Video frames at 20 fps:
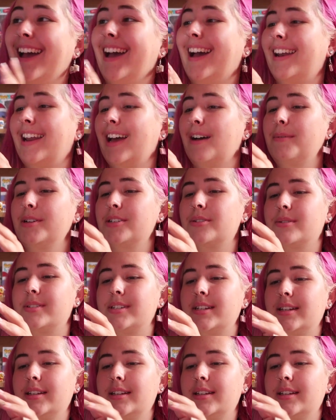And how much was it?